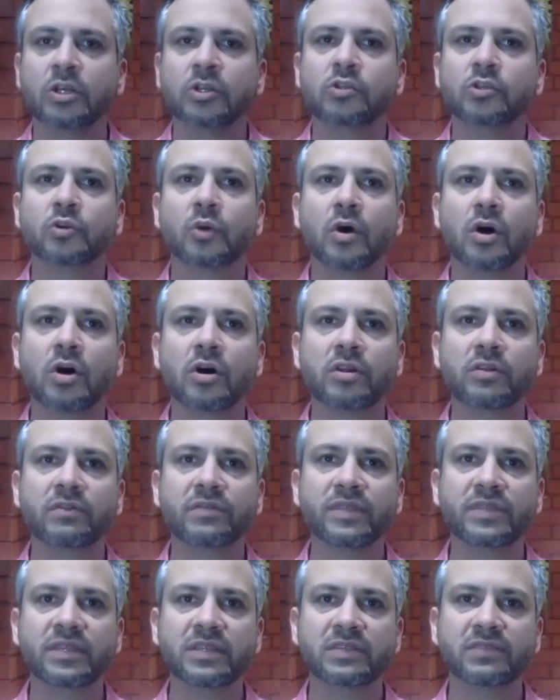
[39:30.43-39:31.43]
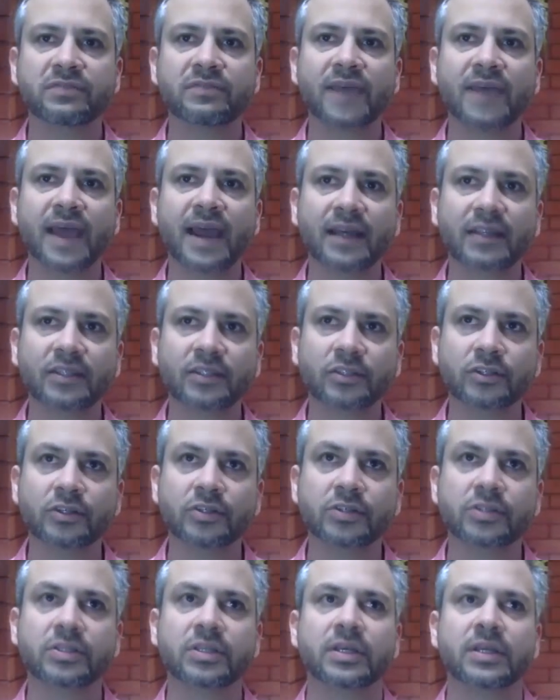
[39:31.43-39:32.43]
So all of these
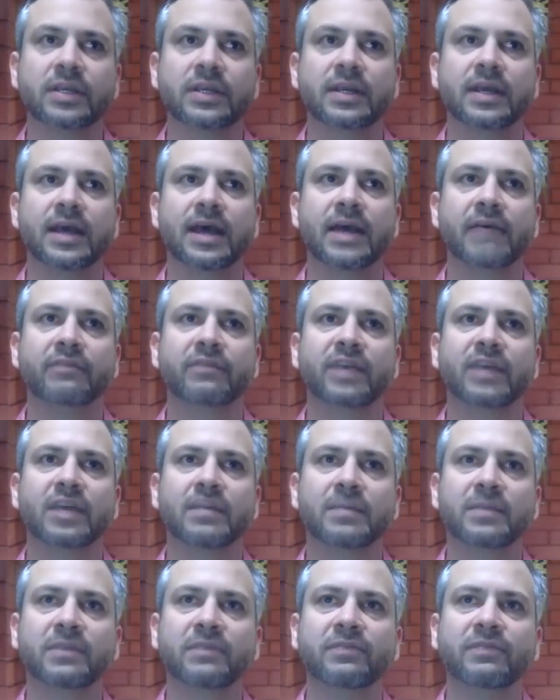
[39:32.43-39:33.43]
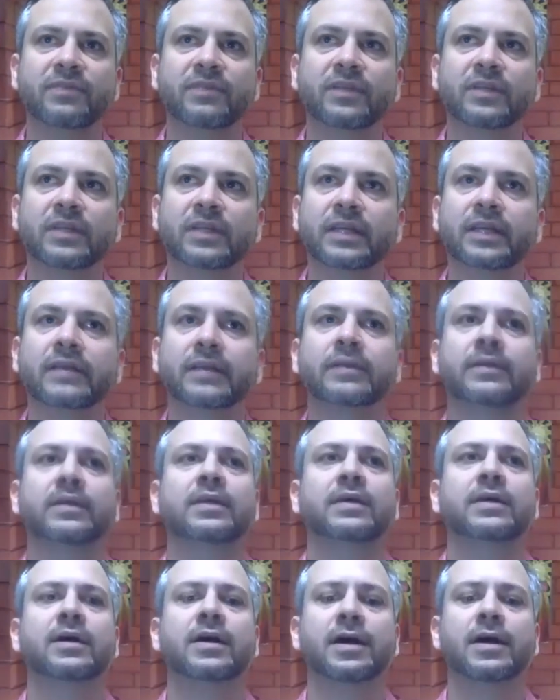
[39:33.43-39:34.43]
factors have led me feeling
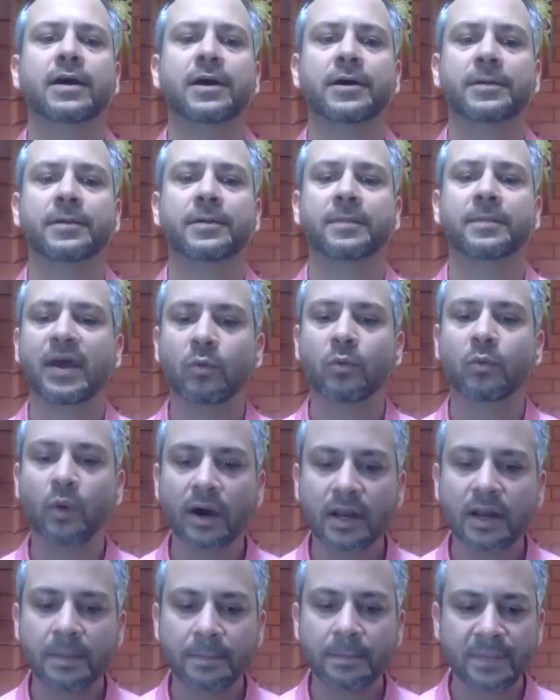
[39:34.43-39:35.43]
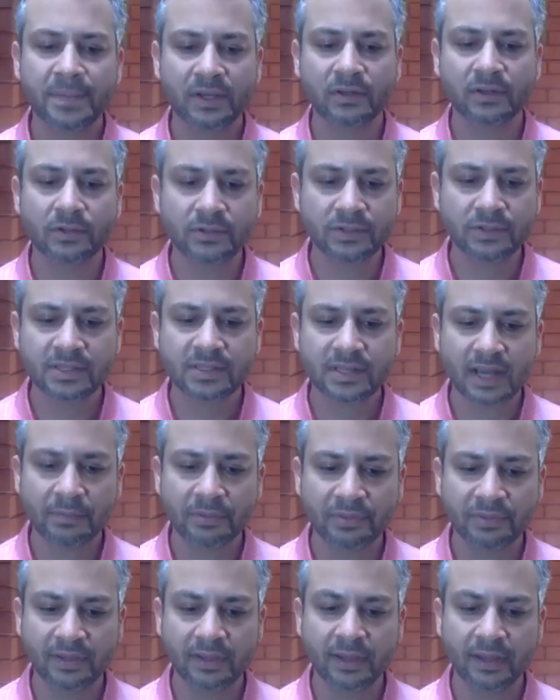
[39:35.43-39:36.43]
I want to build
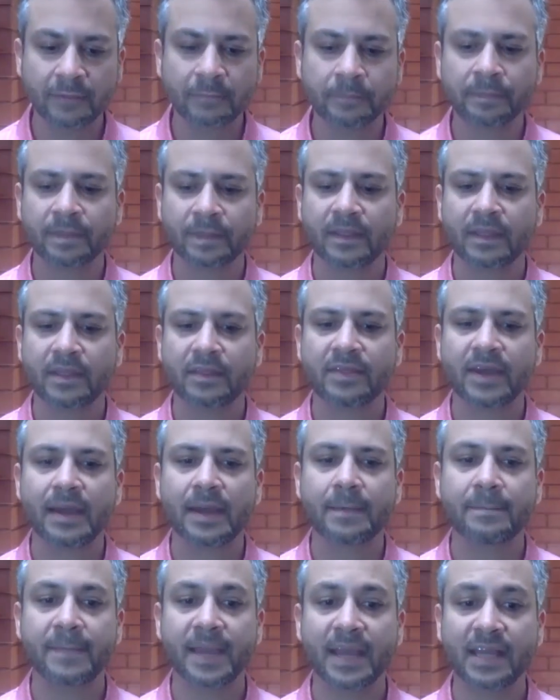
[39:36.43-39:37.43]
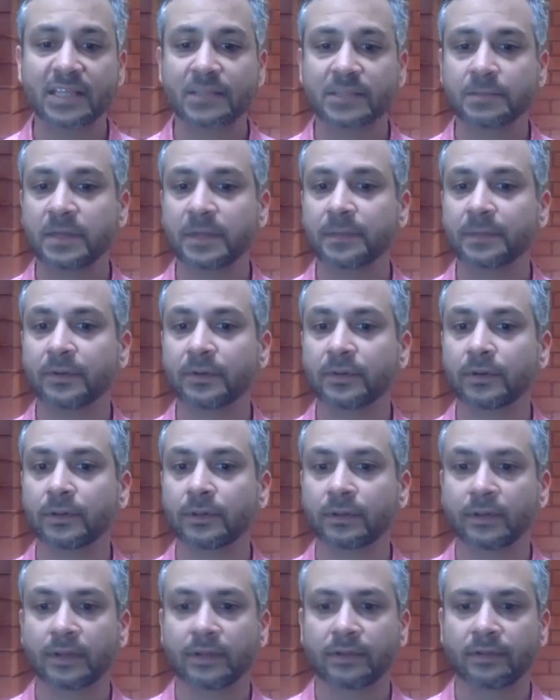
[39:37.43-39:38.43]
something that makes
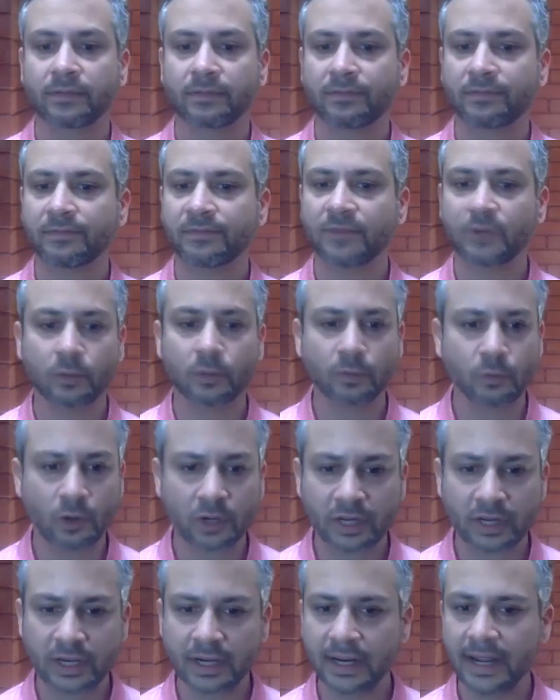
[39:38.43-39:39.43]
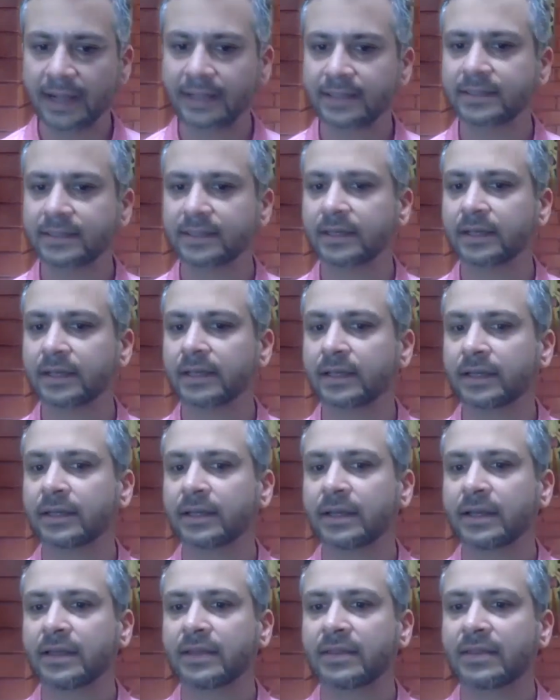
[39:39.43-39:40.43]
people feel more connected,
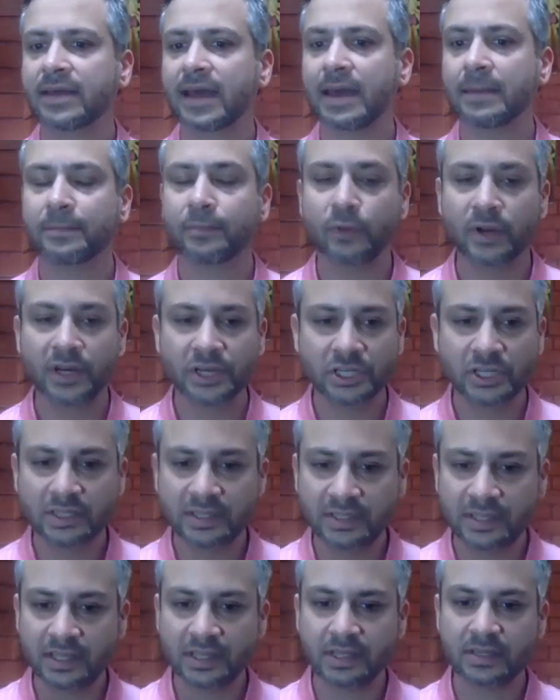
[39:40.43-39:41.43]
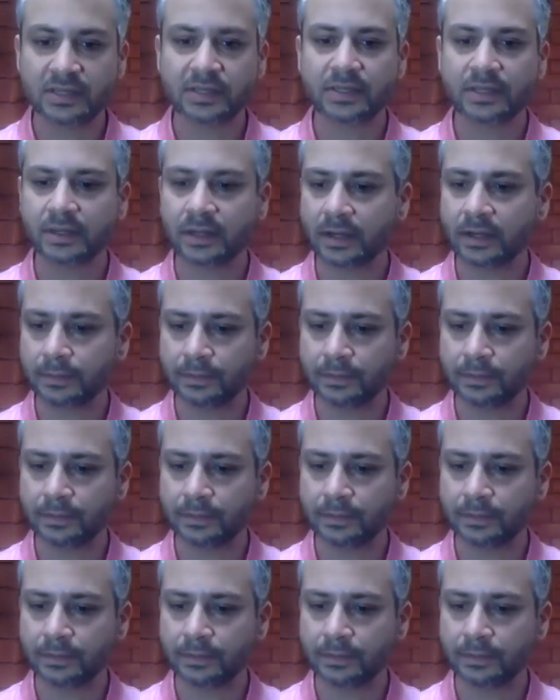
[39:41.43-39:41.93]
that bridges these,